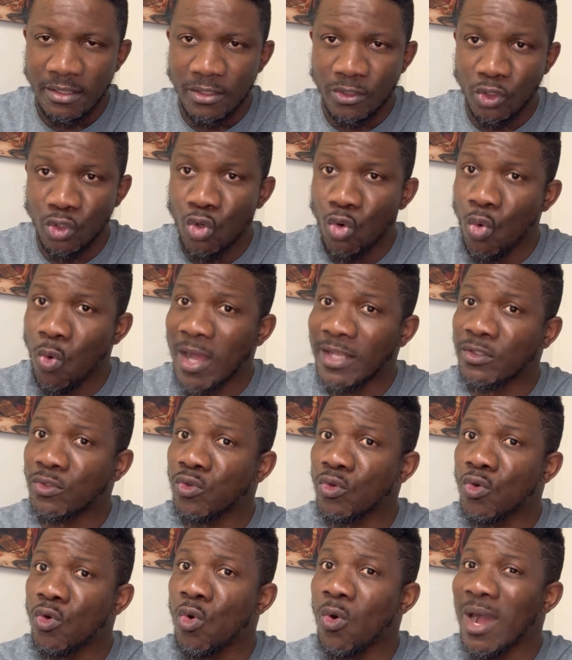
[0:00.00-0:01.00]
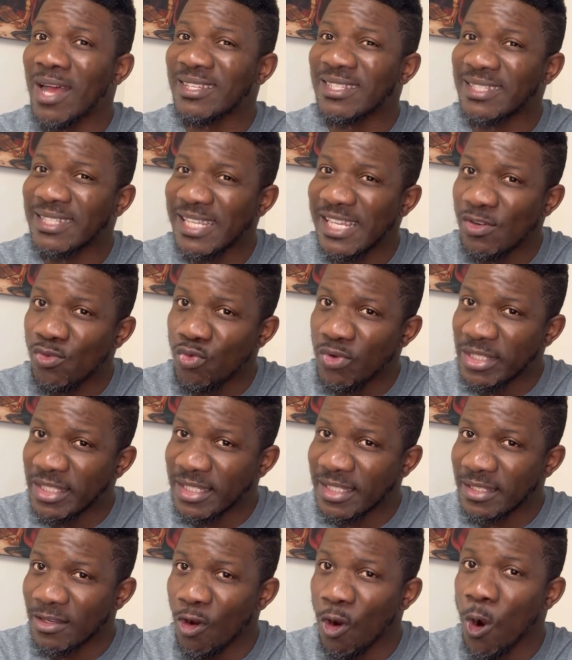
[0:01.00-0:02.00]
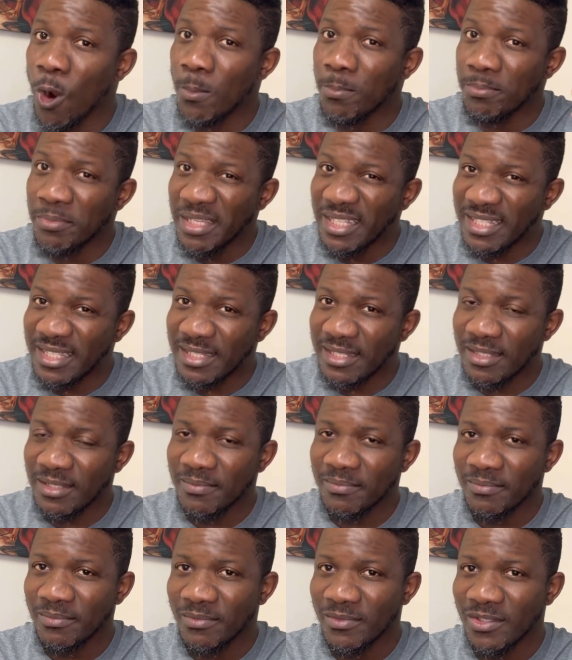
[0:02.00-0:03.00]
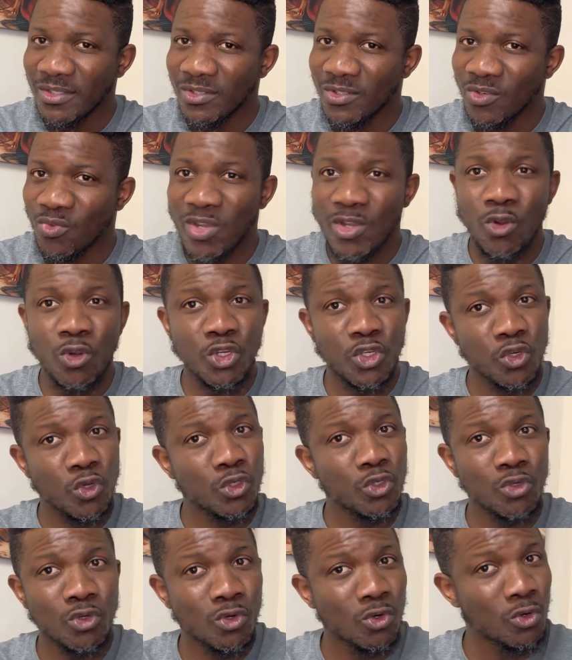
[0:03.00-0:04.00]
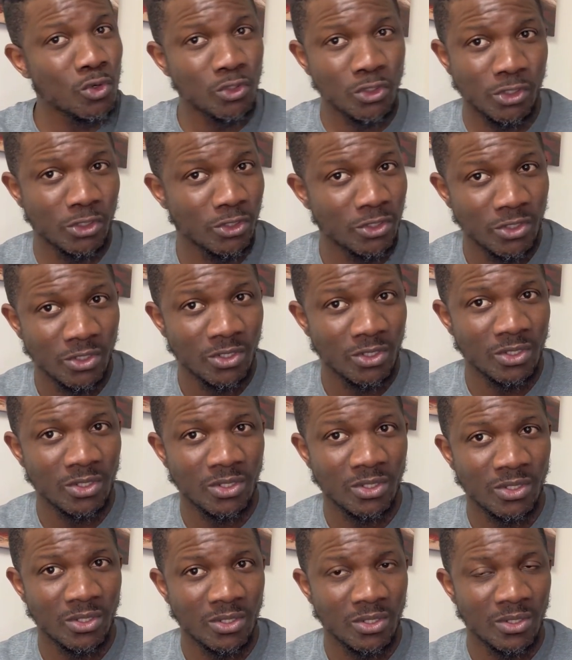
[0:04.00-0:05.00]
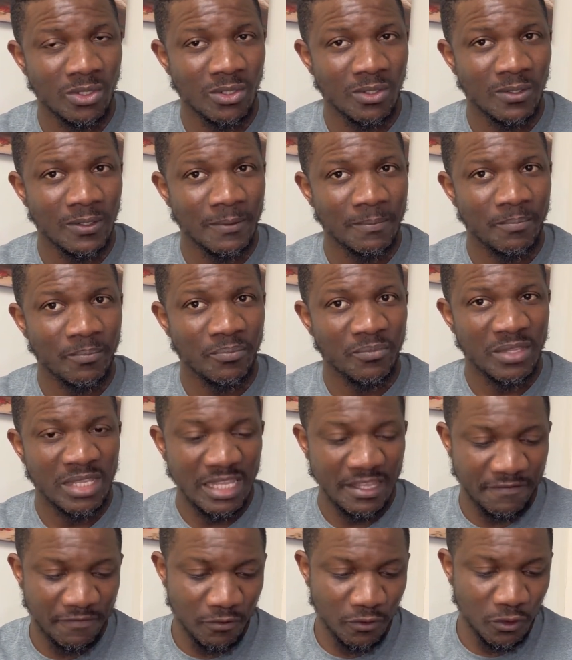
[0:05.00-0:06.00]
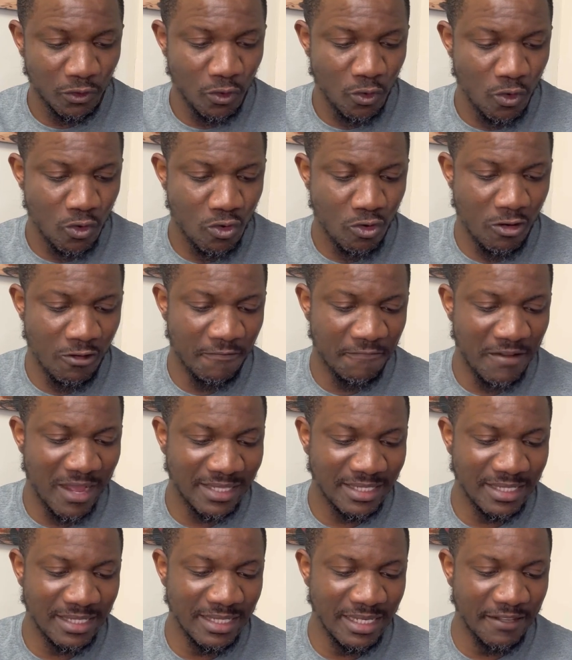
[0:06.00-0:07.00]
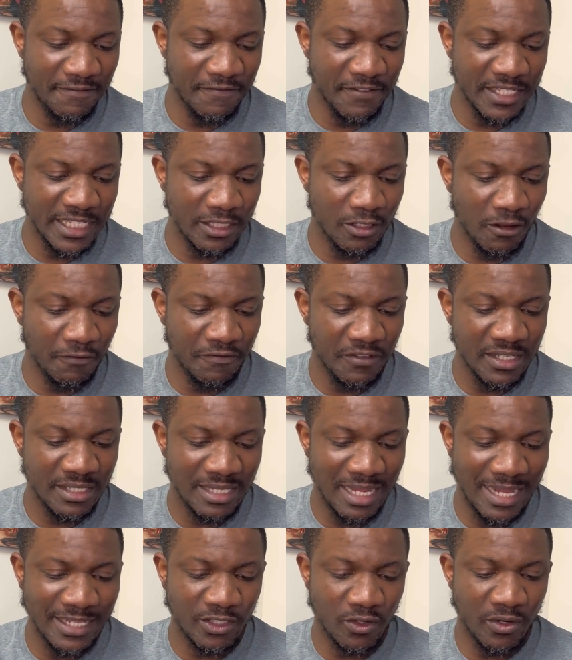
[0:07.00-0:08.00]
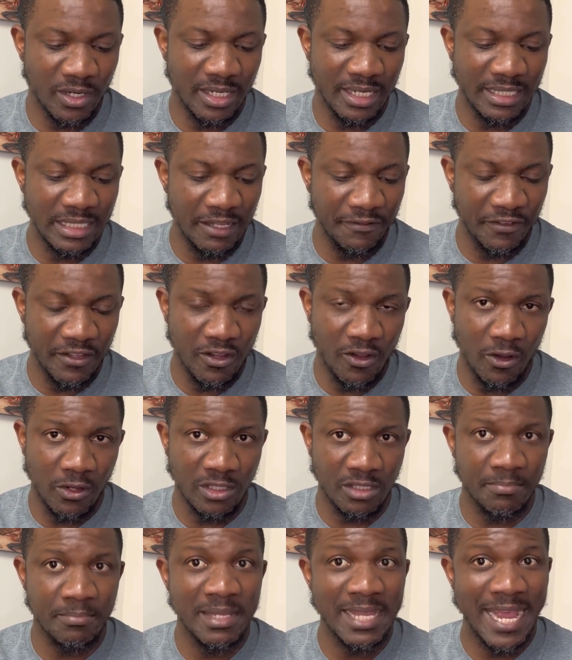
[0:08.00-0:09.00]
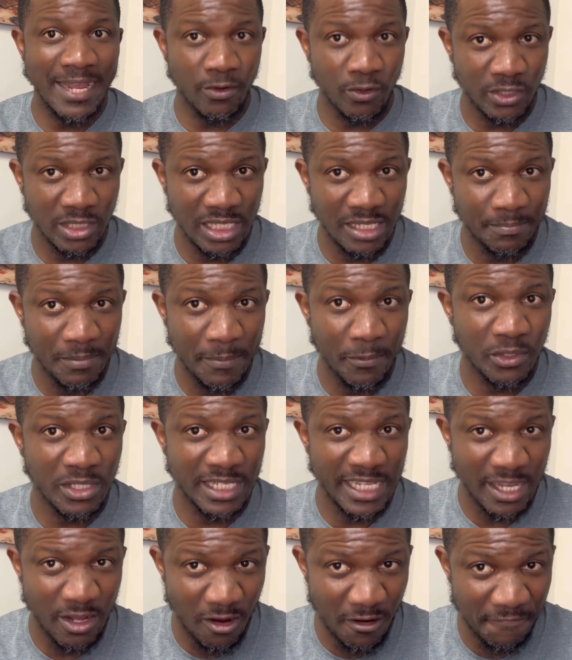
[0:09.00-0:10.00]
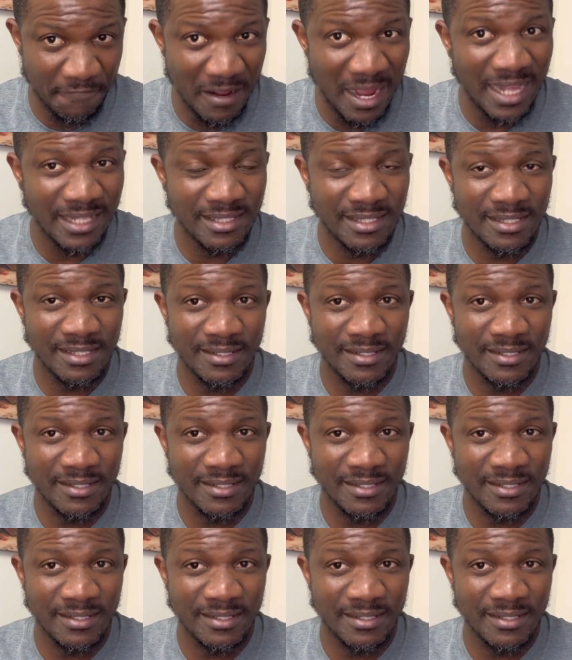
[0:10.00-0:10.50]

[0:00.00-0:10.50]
you want to go and stay with or meet wey go show you road. Even though converting a visitor visa is currently difficult, me I know say people see they convert.